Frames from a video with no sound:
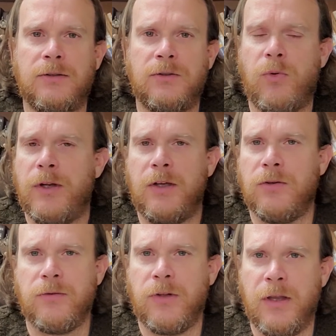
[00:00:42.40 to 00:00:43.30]
20
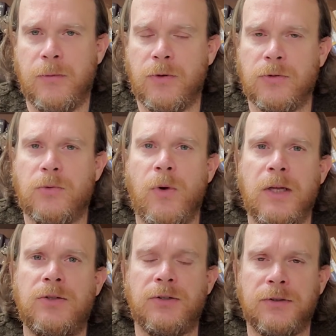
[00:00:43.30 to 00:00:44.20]
years of a laborer's
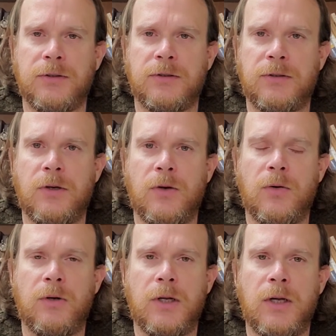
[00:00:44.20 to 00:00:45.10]
wages.
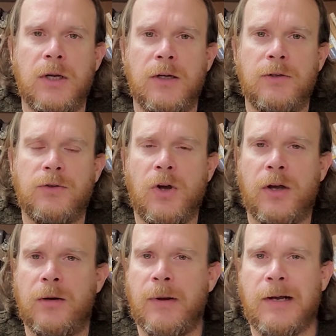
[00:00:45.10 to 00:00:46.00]
So you're
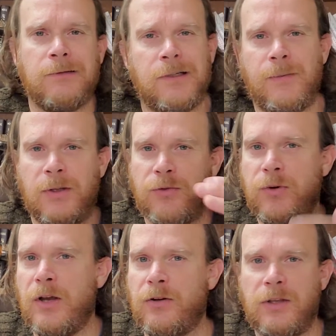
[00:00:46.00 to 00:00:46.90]
talking about,
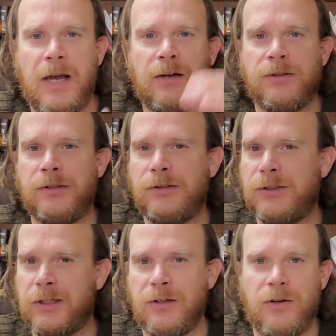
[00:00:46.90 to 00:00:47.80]
$300,000,
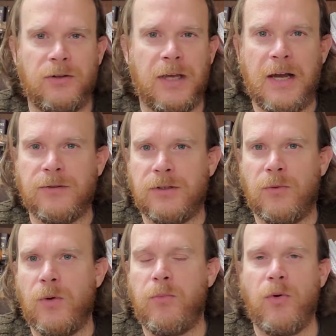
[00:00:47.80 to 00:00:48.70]
$600,000, and
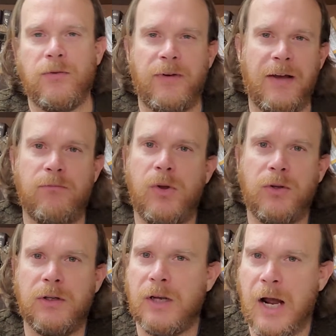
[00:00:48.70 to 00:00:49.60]
$1.5
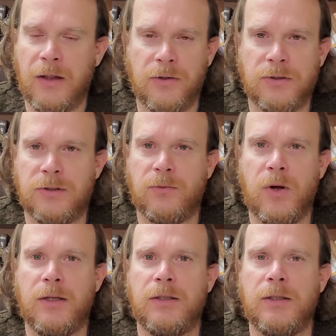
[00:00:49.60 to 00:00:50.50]
million is
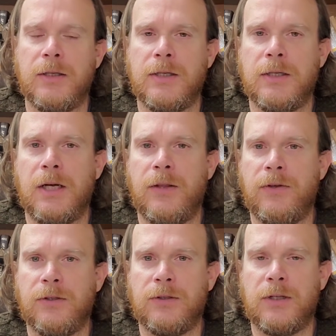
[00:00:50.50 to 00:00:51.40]
what
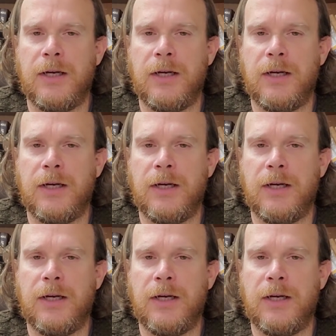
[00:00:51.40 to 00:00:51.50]
this